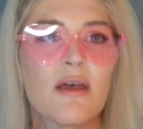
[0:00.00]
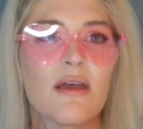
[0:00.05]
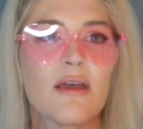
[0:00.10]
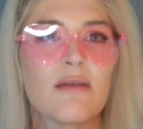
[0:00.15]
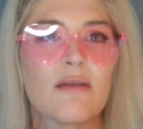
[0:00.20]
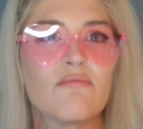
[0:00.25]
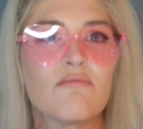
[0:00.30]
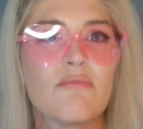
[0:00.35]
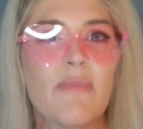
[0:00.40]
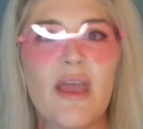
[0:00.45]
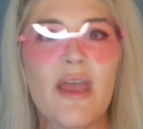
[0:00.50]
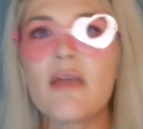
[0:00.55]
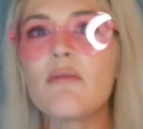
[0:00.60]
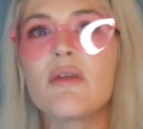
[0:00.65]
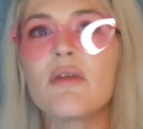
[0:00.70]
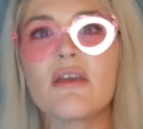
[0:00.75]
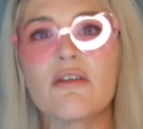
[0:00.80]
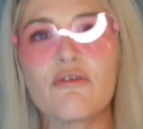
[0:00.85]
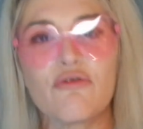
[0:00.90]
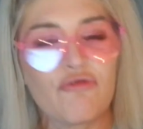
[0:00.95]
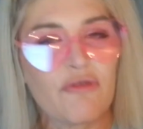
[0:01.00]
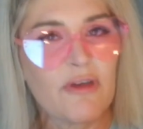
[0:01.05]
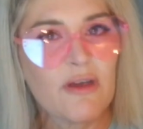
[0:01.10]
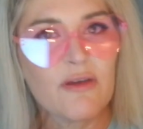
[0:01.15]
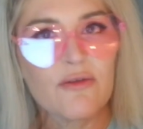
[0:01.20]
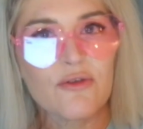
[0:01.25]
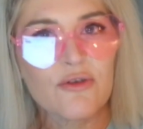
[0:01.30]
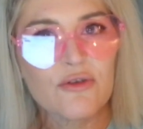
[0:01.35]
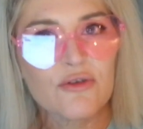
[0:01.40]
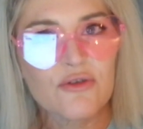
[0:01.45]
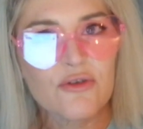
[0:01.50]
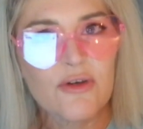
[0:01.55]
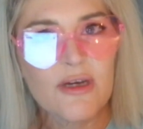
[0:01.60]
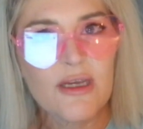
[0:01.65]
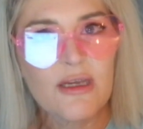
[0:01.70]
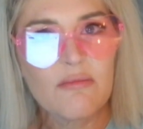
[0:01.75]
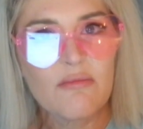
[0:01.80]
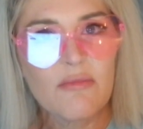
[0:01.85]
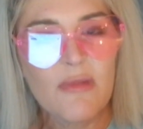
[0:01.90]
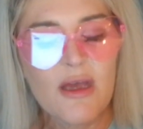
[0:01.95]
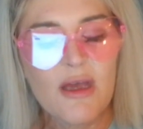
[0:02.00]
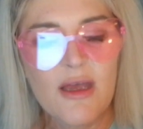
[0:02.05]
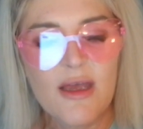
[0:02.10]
may be a fever dream.